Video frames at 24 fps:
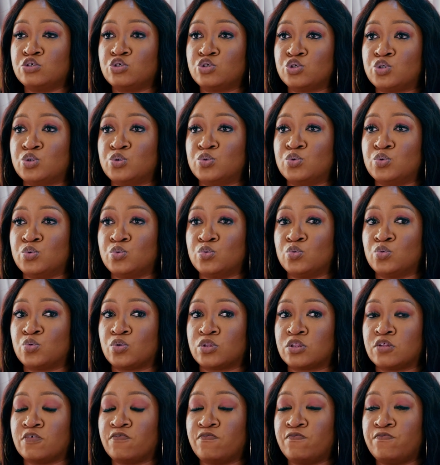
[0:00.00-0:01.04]
to
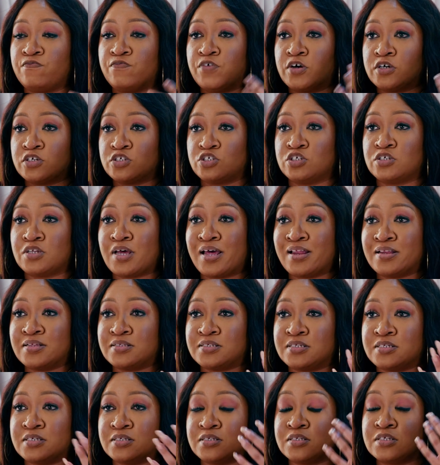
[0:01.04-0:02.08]
the
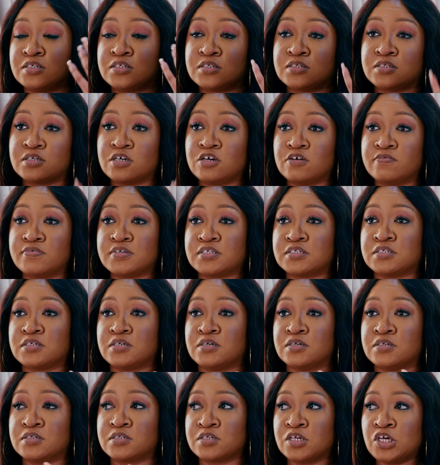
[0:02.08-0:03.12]
functionalities, the
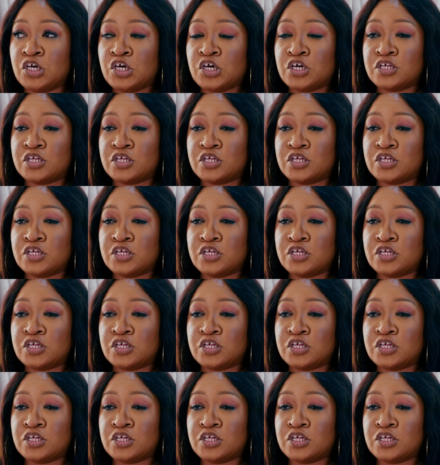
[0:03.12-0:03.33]
services,